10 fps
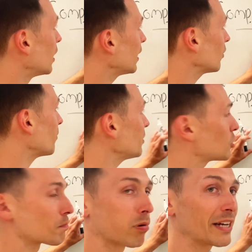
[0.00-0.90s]
let me
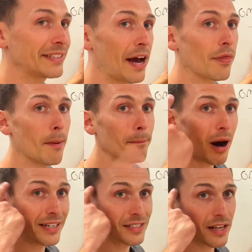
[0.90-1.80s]
just break down the
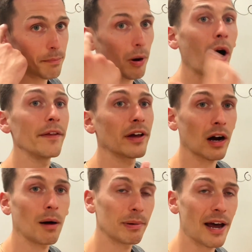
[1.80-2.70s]
mindset behind the
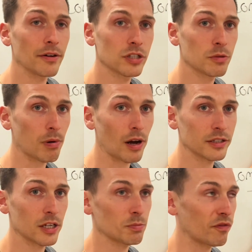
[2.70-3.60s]
comp analysis
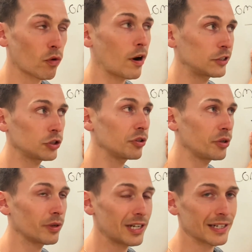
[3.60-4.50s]
process before I show
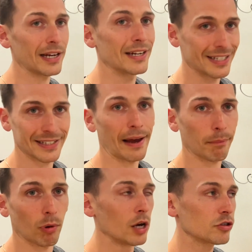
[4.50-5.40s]
you an
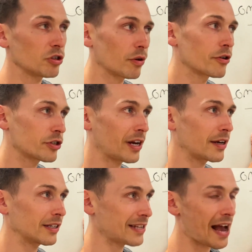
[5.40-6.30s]
example so you understand
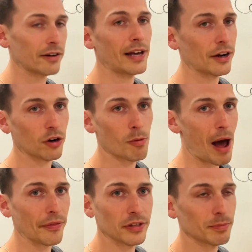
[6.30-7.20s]
exactly how to go
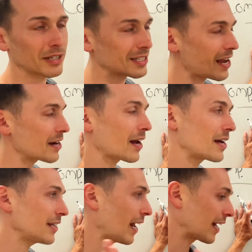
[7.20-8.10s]
about this, because again,
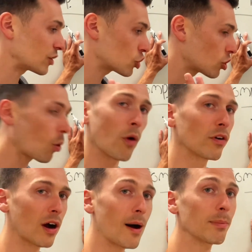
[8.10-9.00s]
guys, it gets so
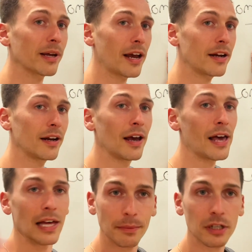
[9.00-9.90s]
overcomplicated
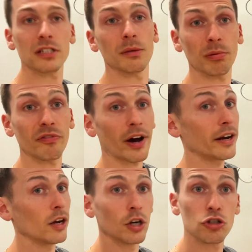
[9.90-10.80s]
and I'm gonna simplify
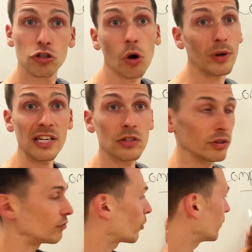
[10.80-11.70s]
it so easily for you.